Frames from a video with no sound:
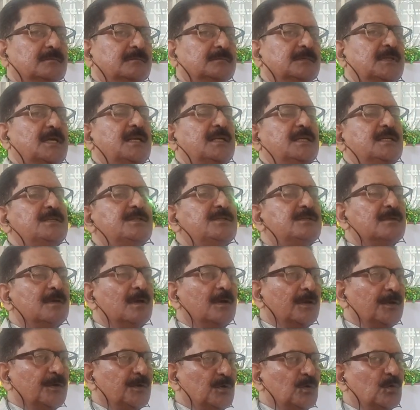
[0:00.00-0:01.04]
That is,
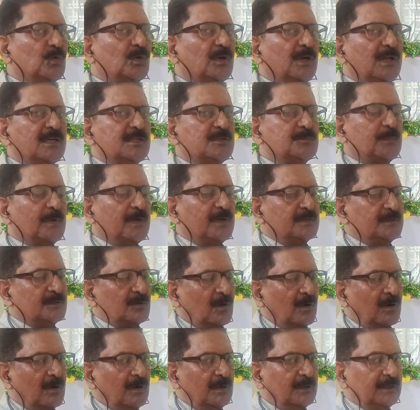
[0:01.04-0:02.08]
nucleus plus
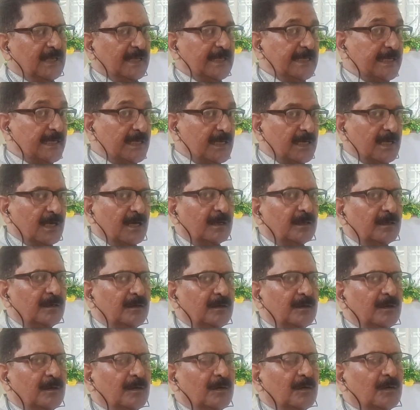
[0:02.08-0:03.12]
all the
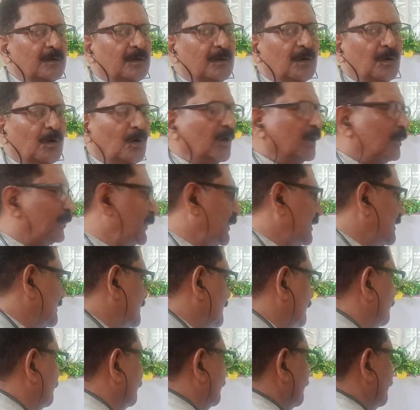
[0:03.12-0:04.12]
inner orbits.